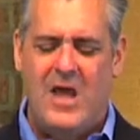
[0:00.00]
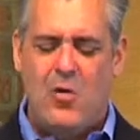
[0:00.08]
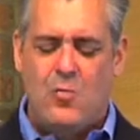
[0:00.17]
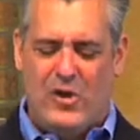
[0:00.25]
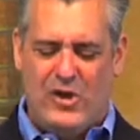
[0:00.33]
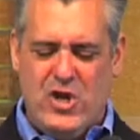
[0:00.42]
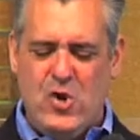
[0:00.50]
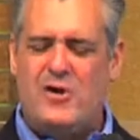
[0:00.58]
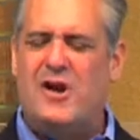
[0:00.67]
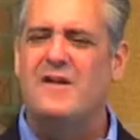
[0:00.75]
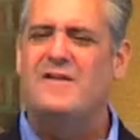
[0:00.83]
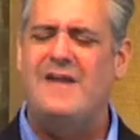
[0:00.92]
Will you
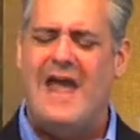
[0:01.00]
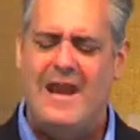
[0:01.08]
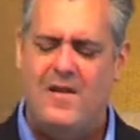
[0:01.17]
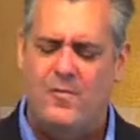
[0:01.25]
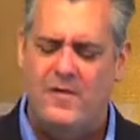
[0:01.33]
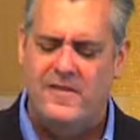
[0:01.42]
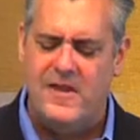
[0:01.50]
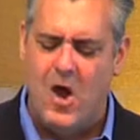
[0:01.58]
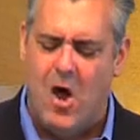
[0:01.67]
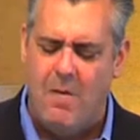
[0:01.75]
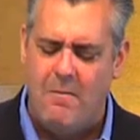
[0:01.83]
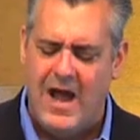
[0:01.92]
contend with the
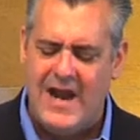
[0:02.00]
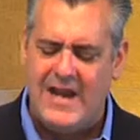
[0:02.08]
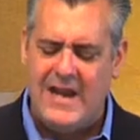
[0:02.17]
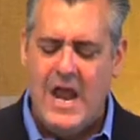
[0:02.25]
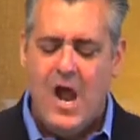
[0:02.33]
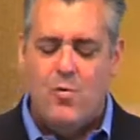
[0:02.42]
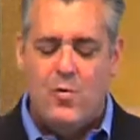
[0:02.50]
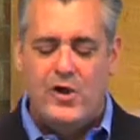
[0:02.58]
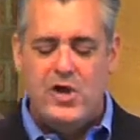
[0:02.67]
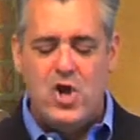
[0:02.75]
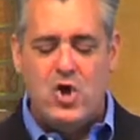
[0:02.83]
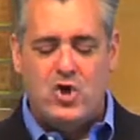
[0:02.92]
Almighty? Will
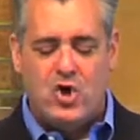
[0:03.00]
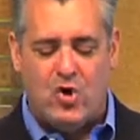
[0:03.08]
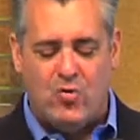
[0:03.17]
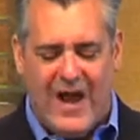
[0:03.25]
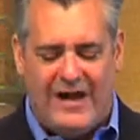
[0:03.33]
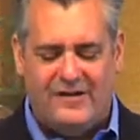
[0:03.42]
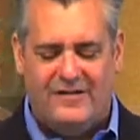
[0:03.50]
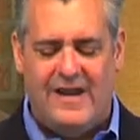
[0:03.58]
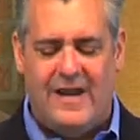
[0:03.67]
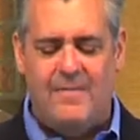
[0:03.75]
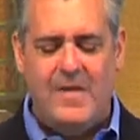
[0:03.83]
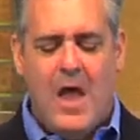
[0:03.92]
you correct
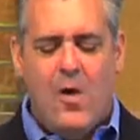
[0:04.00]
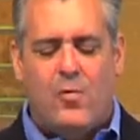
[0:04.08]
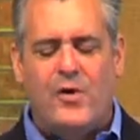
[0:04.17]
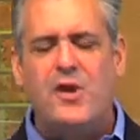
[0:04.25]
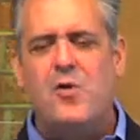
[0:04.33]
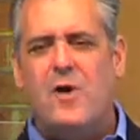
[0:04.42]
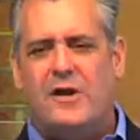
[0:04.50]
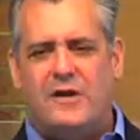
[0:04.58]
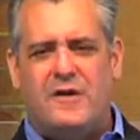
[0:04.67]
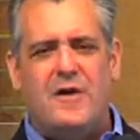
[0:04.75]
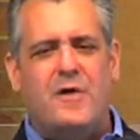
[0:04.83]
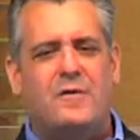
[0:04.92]
him? Will you
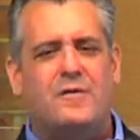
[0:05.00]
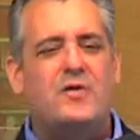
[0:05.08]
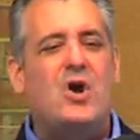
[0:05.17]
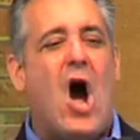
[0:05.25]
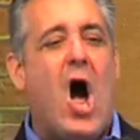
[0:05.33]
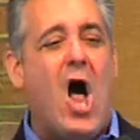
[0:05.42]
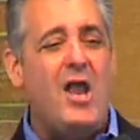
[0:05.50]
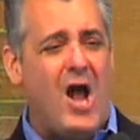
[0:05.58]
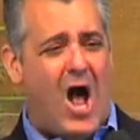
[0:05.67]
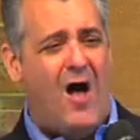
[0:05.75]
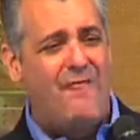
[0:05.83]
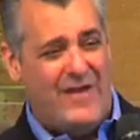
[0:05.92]
accuse God
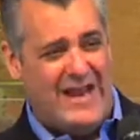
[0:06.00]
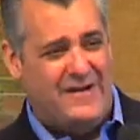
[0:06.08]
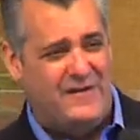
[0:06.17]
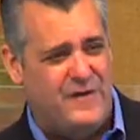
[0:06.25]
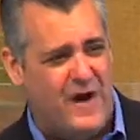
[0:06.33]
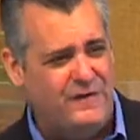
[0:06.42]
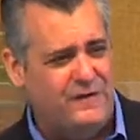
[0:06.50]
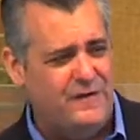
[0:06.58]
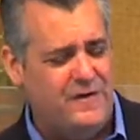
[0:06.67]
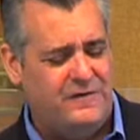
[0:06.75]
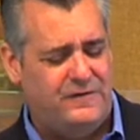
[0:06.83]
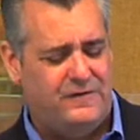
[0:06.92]
of
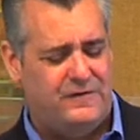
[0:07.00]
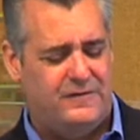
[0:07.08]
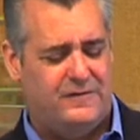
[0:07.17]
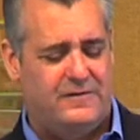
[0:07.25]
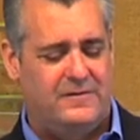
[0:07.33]
injustice?